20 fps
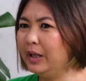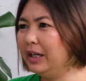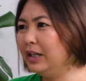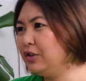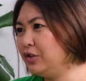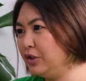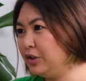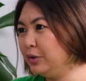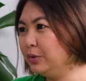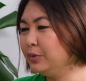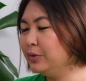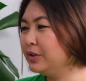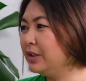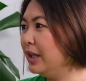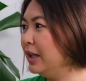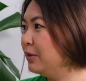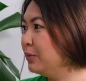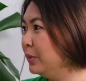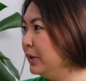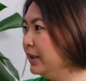issues
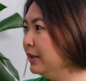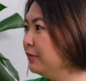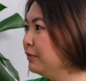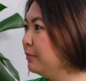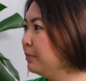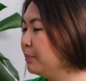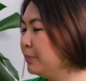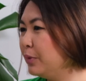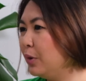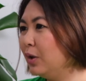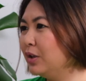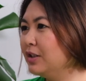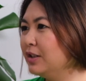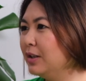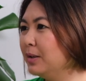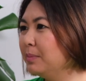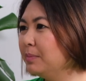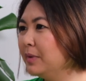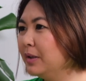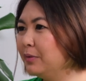that we've brought
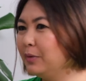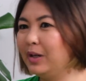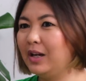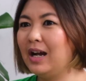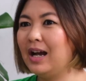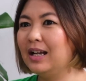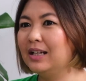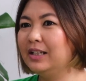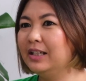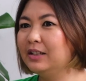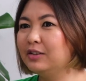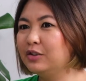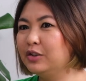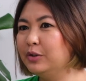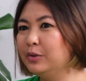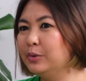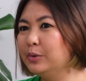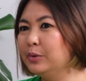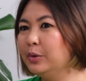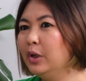up regarding
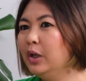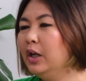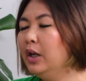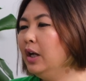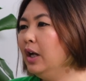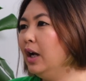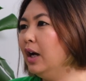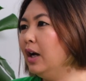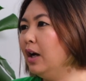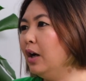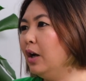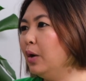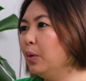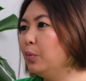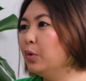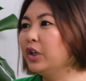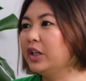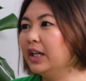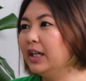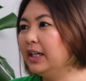to
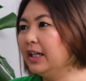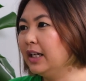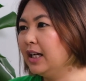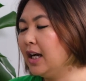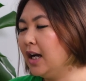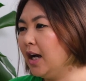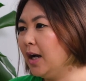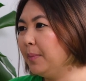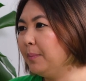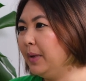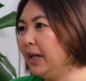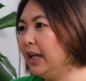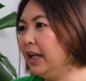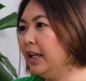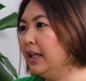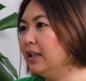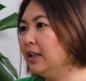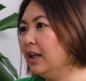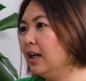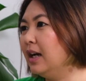working income
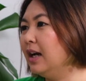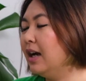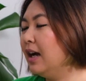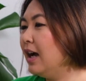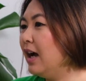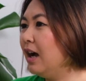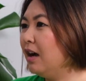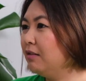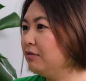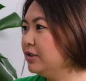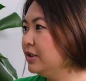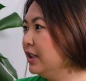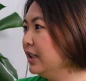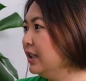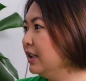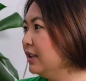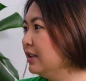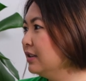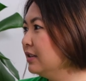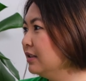and
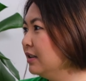housing